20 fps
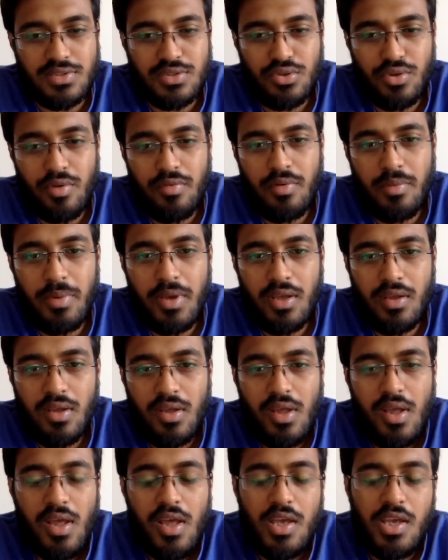So you will be
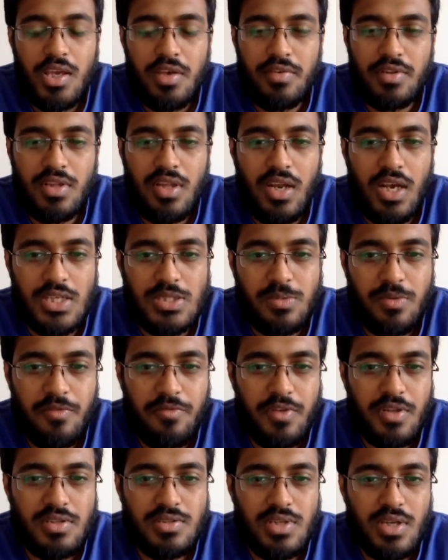given the last
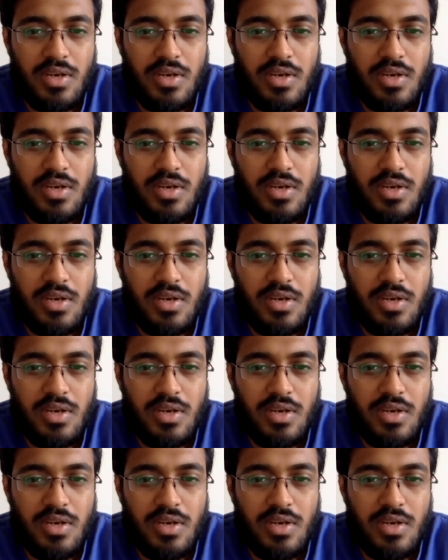preference,